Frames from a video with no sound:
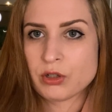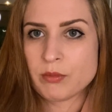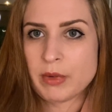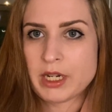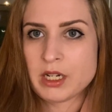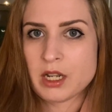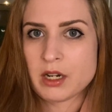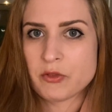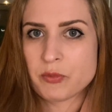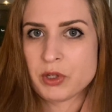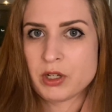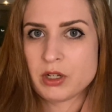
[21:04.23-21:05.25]
might not have
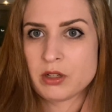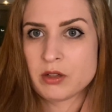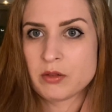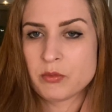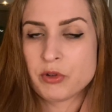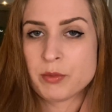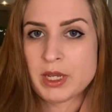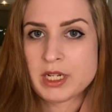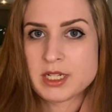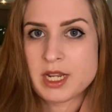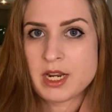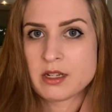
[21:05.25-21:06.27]
been
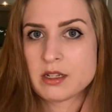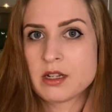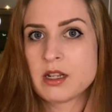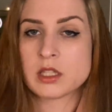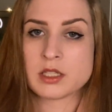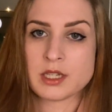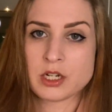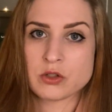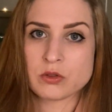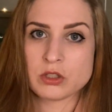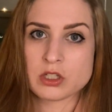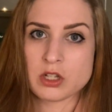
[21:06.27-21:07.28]
premeditated.
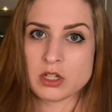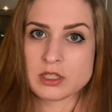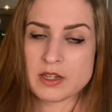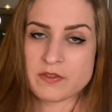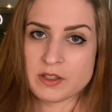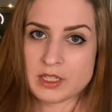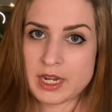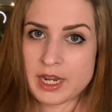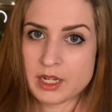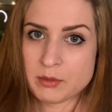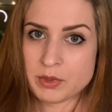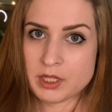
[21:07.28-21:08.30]
Sexual assault definitely
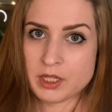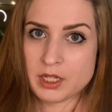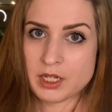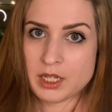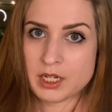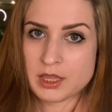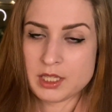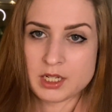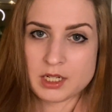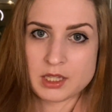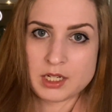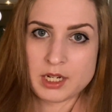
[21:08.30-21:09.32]
had been, and at the end of
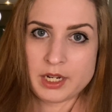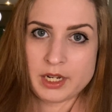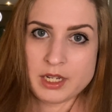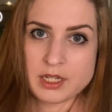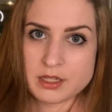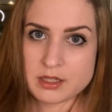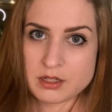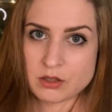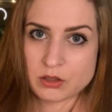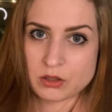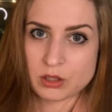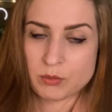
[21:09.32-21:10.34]
the day, he
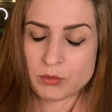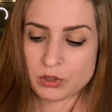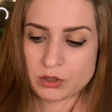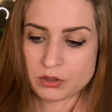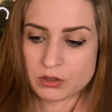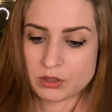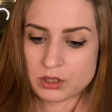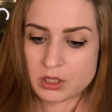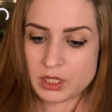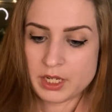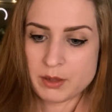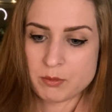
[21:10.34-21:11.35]
still murdered
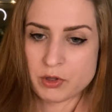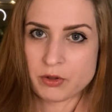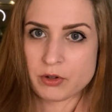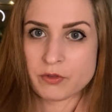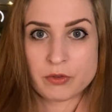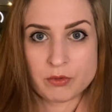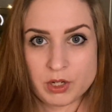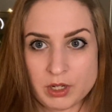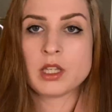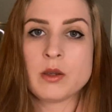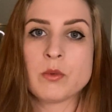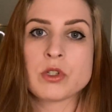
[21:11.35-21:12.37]
a mother of 3.
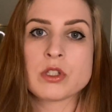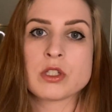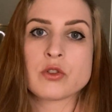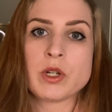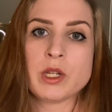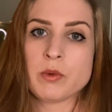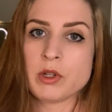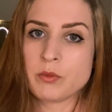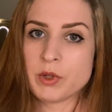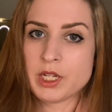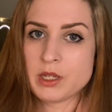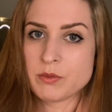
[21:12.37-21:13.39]
He was 21 when
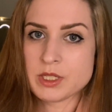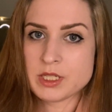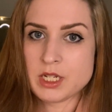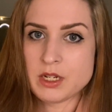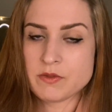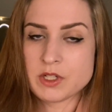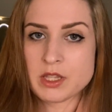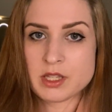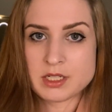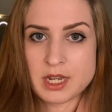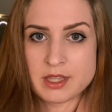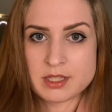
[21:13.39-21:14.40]
he received the
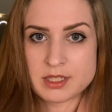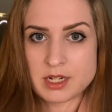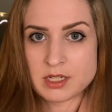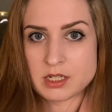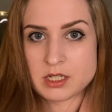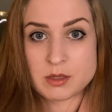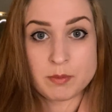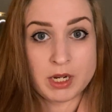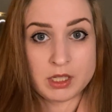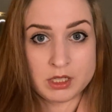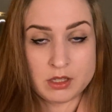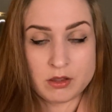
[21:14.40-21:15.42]
death sentence by
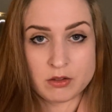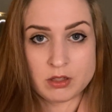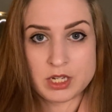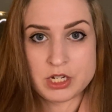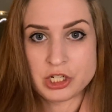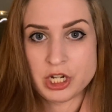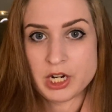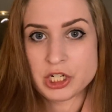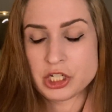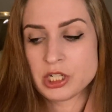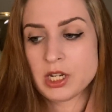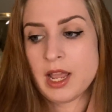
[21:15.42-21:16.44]
lethal
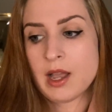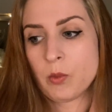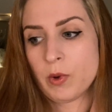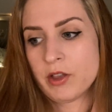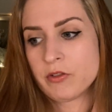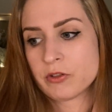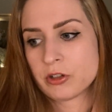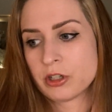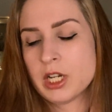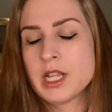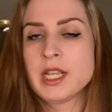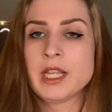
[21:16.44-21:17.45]
injection. However,
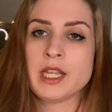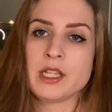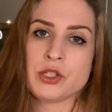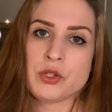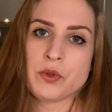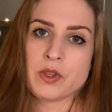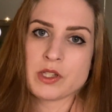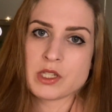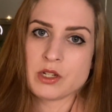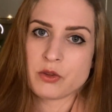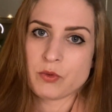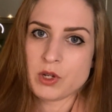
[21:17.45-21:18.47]
in
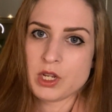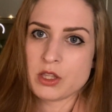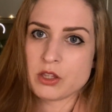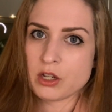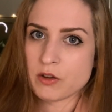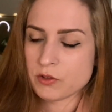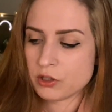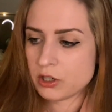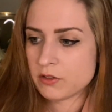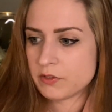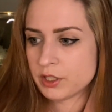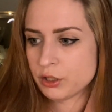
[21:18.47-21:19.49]
2003, the governor
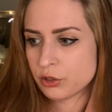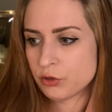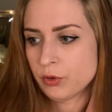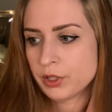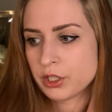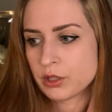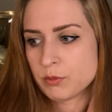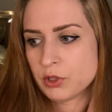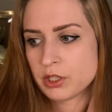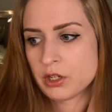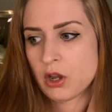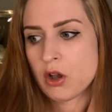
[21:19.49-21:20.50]
of Illinois
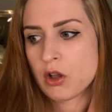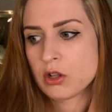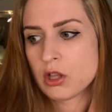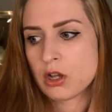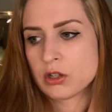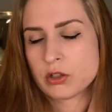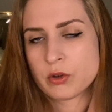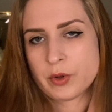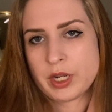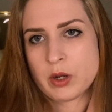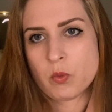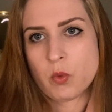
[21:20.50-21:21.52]
commuted all
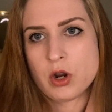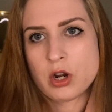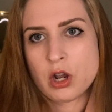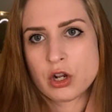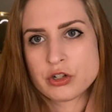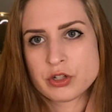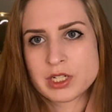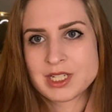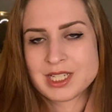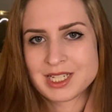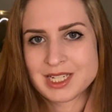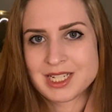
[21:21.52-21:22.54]
ongoing
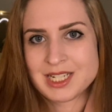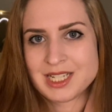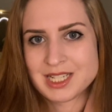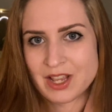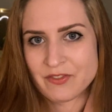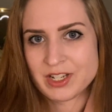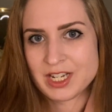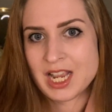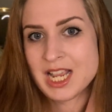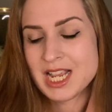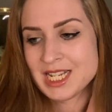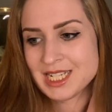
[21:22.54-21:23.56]
167
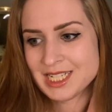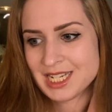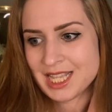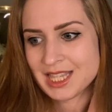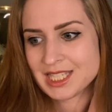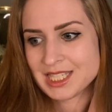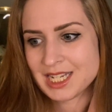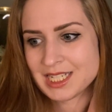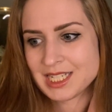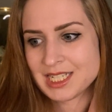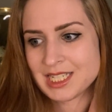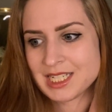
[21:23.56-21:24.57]
death
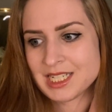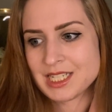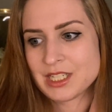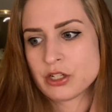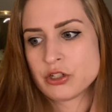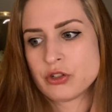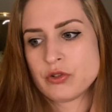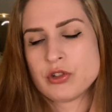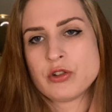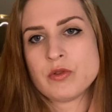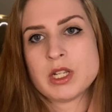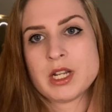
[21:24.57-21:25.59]
sentences due
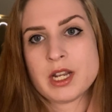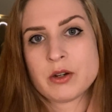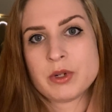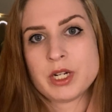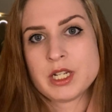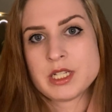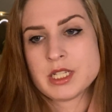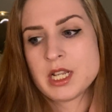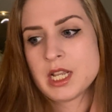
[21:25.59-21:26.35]
to inequities